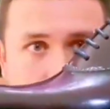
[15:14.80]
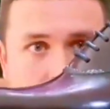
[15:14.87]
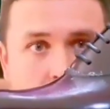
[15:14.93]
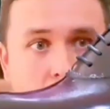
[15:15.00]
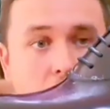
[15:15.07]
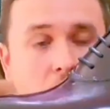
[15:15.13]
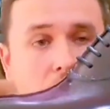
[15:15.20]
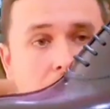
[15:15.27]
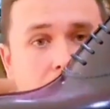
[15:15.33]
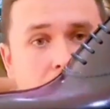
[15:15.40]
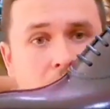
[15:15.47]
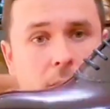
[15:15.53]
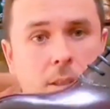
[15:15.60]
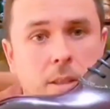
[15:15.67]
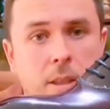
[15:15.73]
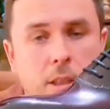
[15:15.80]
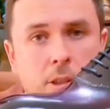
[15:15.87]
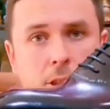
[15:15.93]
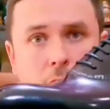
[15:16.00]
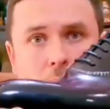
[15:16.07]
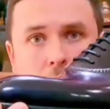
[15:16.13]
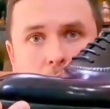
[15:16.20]
more of a
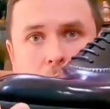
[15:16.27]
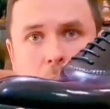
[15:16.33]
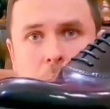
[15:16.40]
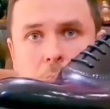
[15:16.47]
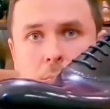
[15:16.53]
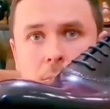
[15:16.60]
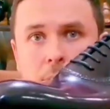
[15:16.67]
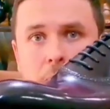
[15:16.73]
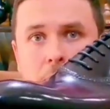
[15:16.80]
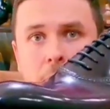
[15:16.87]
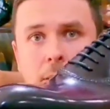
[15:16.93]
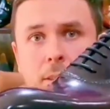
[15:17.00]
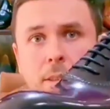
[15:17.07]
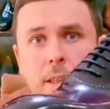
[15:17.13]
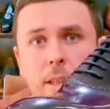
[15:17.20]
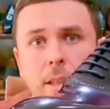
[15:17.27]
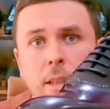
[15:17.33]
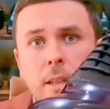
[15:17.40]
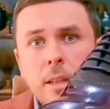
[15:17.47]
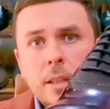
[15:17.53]
slope on the last there.